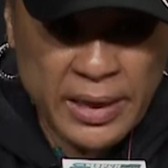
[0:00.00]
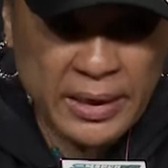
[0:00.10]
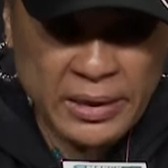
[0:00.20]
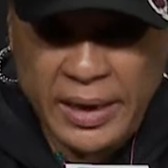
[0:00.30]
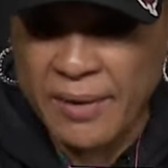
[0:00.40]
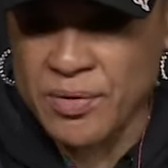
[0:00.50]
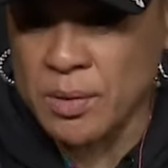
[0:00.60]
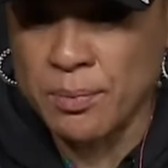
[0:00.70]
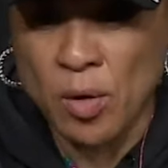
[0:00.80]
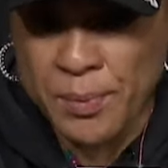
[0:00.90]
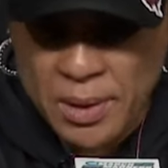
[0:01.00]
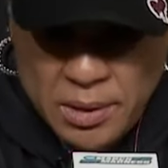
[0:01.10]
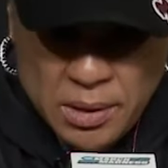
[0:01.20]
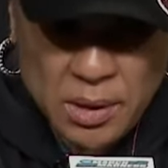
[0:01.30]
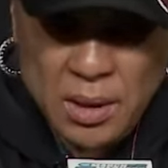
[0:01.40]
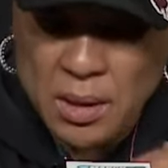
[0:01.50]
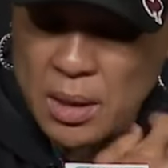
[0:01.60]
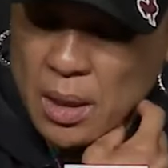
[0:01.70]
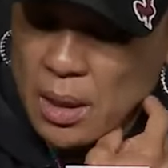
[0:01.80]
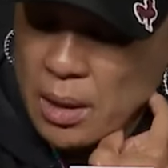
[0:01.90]
can have some moments.
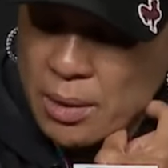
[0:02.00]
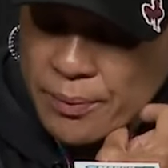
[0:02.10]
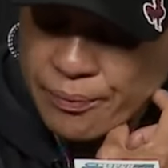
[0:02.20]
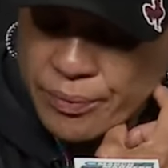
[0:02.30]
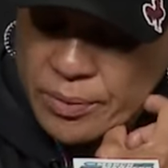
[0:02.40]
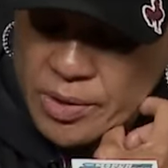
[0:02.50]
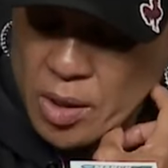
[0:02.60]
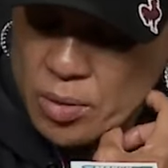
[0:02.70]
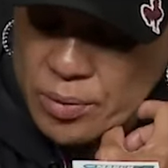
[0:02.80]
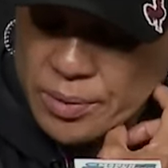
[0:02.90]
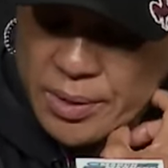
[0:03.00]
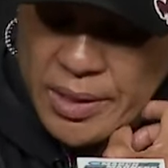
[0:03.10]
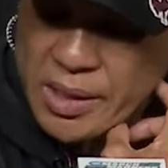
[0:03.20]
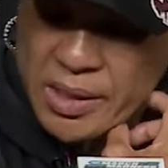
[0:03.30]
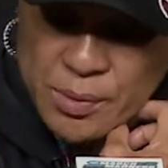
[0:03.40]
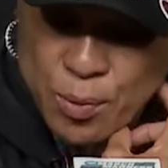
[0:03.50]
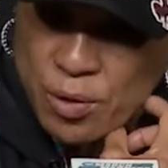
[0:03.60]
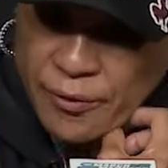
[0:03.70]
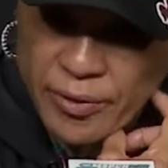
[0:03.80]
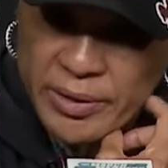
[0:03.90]
So it's
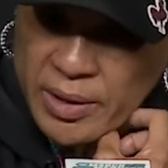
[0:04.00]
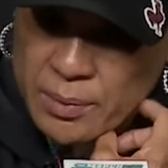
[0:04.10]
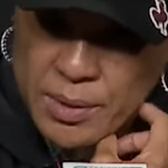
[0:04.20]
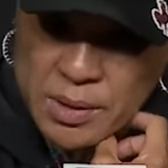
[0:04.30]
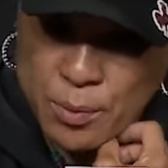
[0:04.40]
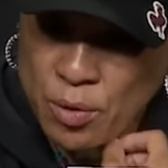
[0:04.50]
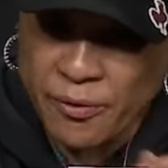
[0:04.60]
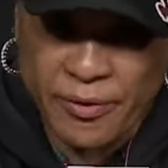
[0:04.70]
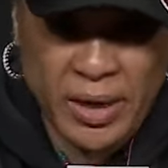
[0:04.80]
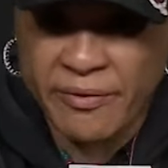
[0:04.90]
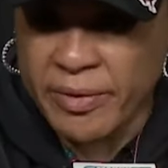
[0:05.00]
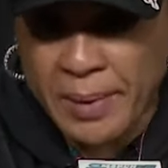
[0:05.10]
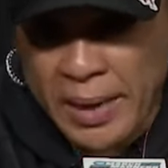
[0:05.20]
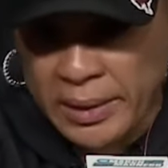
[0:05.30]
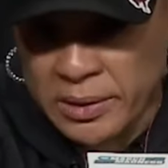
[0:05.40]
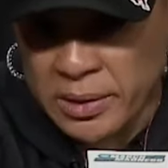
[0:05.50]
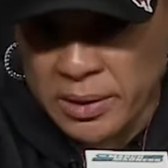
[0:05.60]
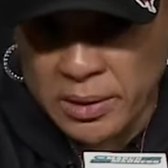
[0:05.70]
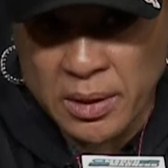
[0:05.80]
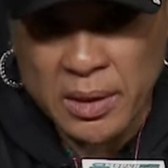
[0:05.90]
more for them, it's more for everybody
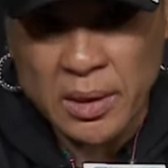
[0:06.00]
to